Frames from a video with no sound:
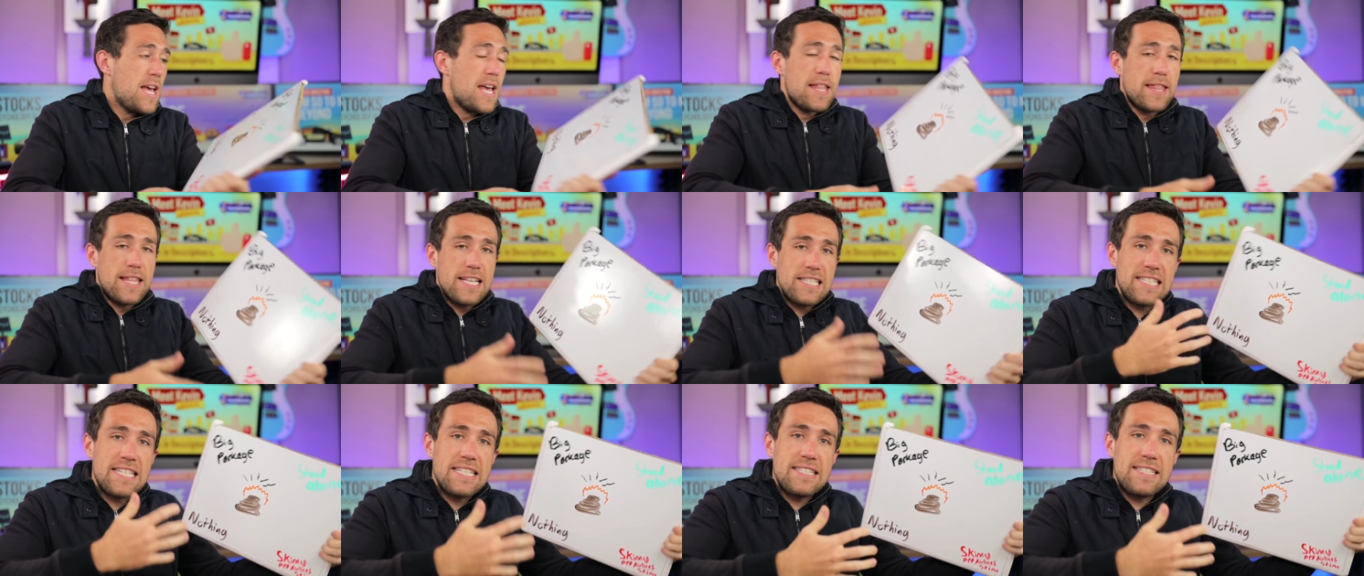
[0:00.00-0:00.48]

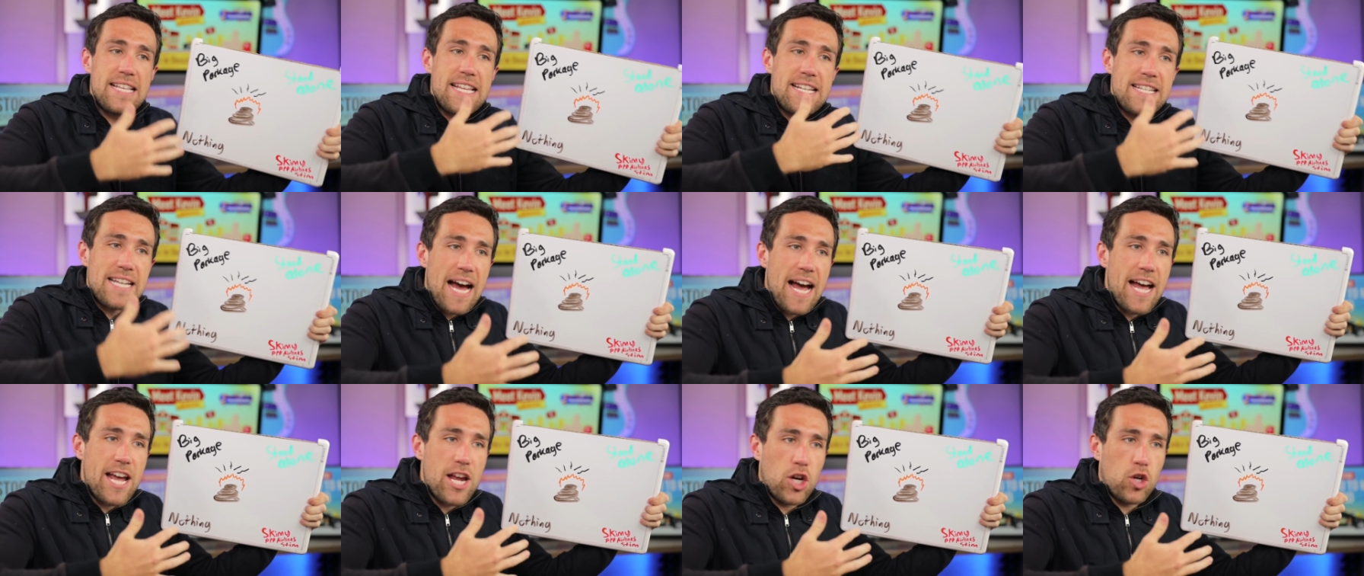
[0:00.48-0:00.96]
This is the
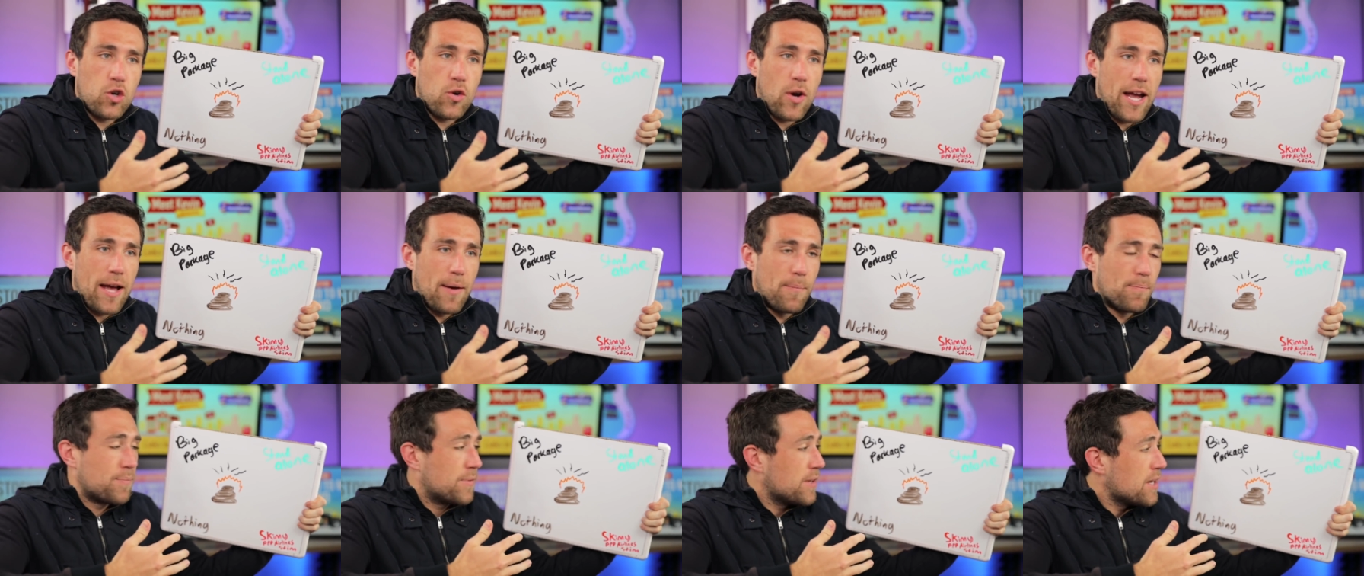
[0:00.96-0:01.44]

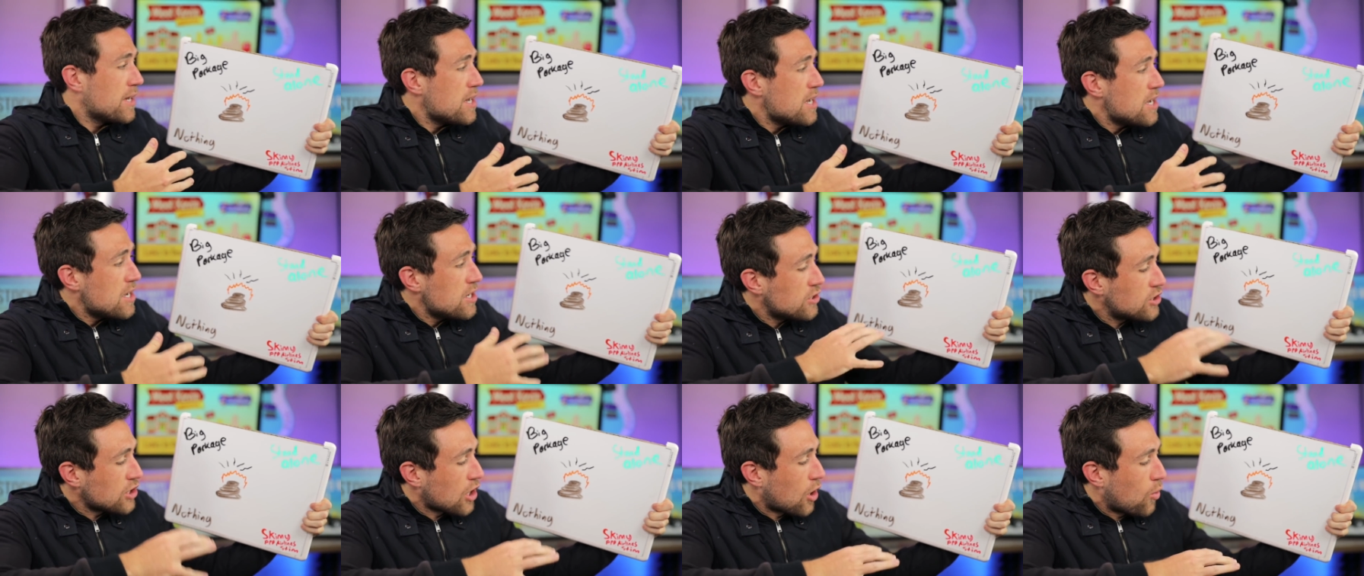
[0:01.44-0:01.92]
diagram.
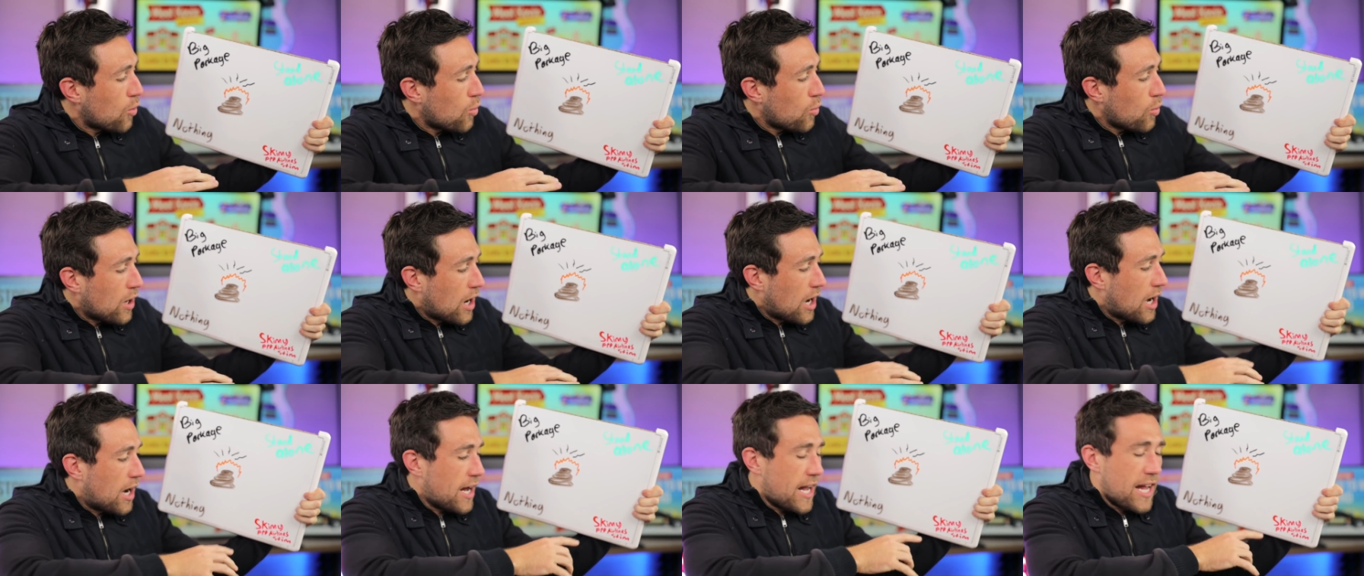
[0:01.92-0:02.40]
So,
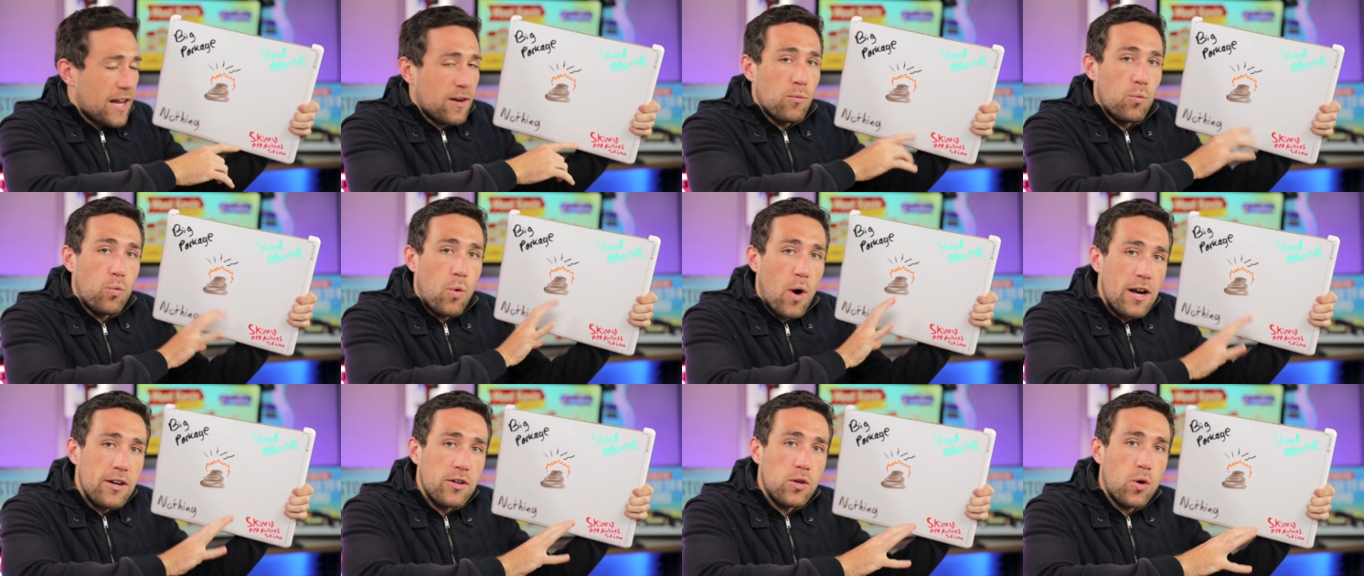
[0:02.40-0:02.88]
uh,
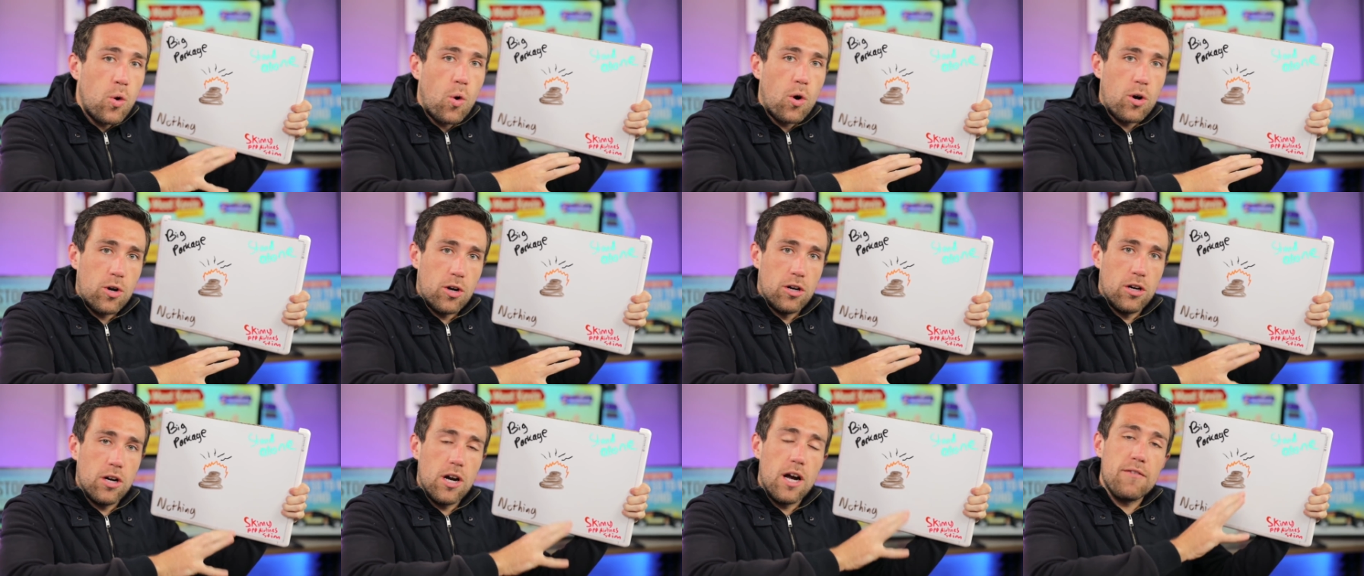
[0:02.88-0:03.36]
in one
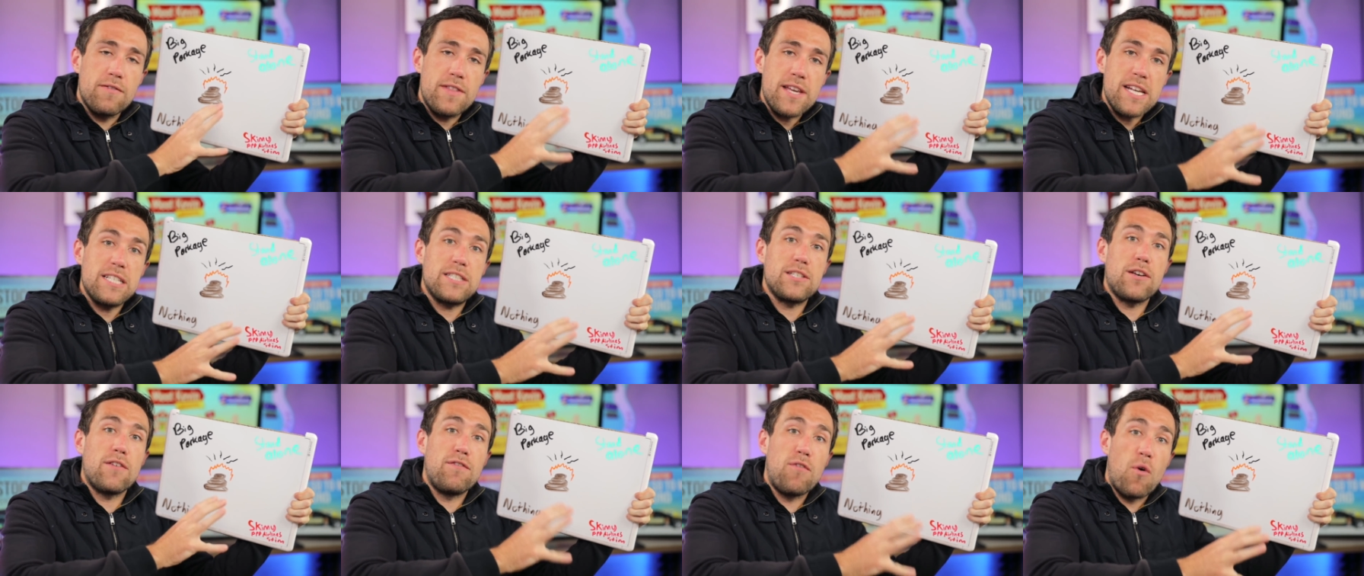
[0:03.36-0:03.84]
corner of
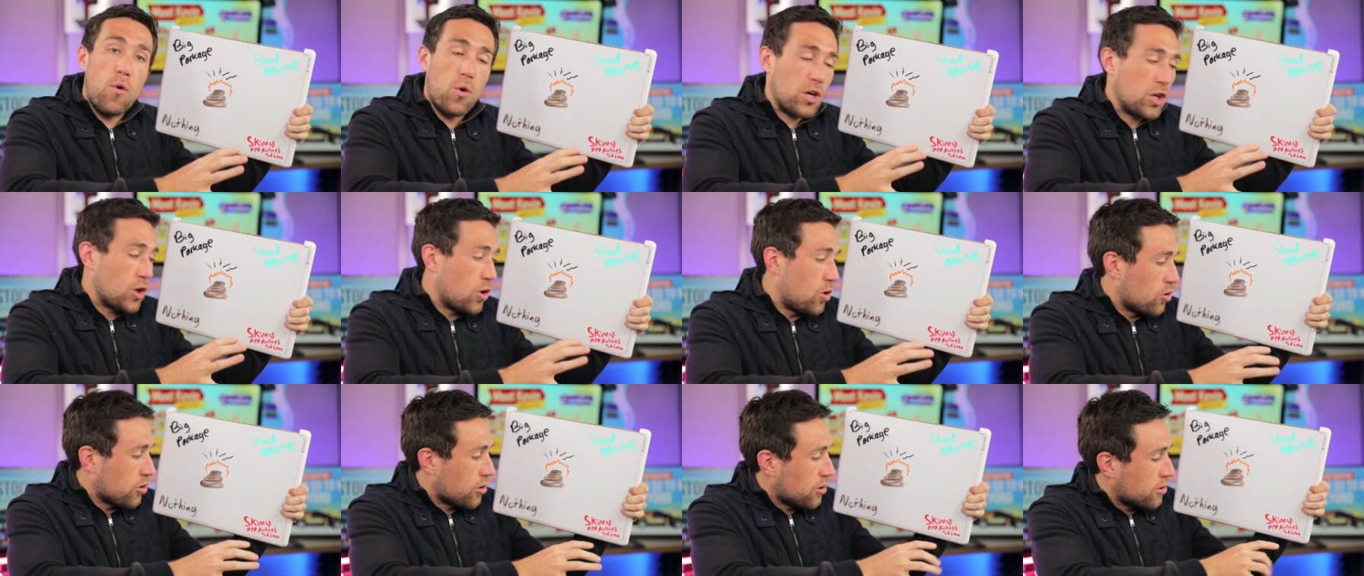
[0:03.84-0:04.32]
these four
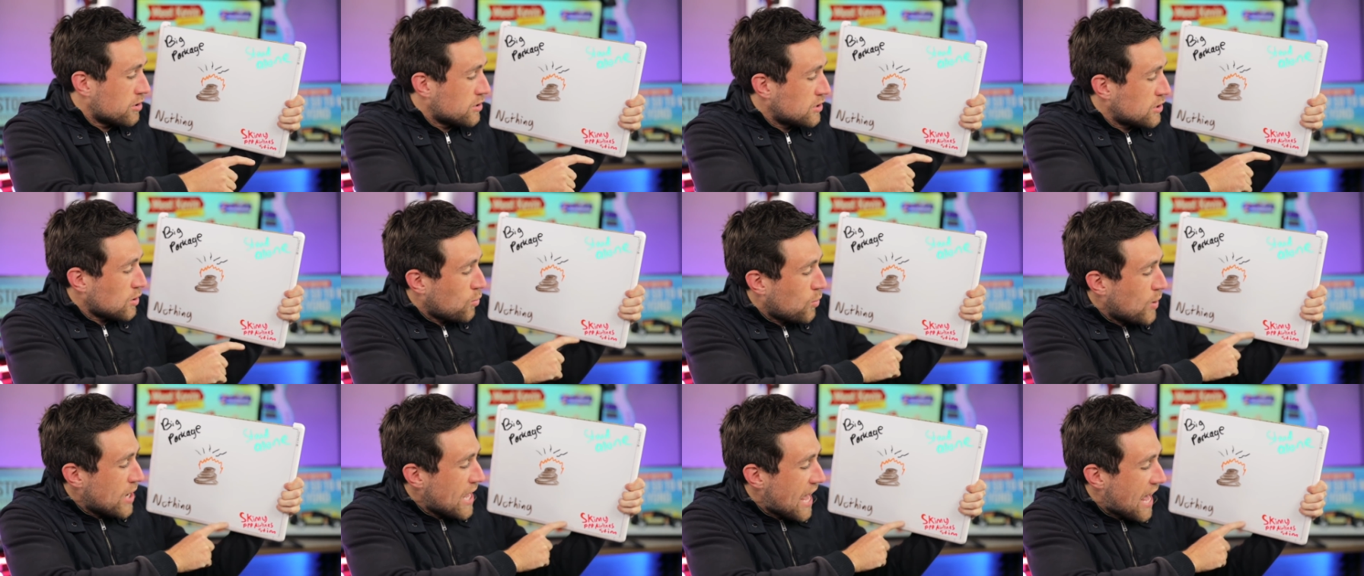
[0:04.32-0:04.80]
corners,
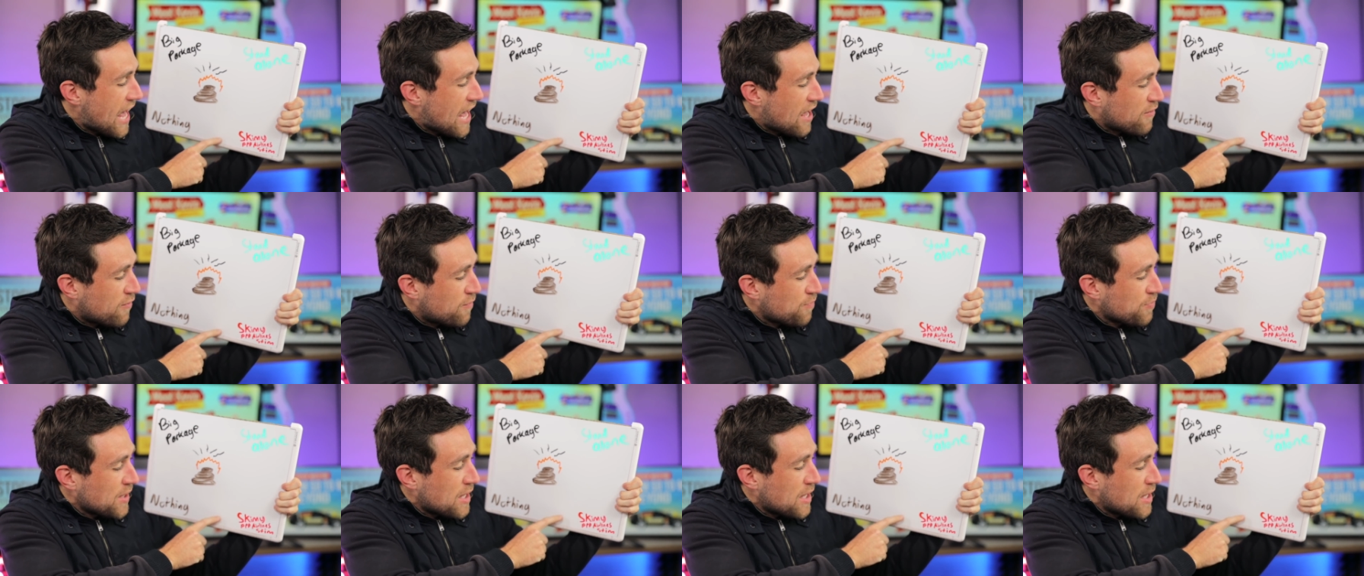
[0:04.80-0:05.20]
we have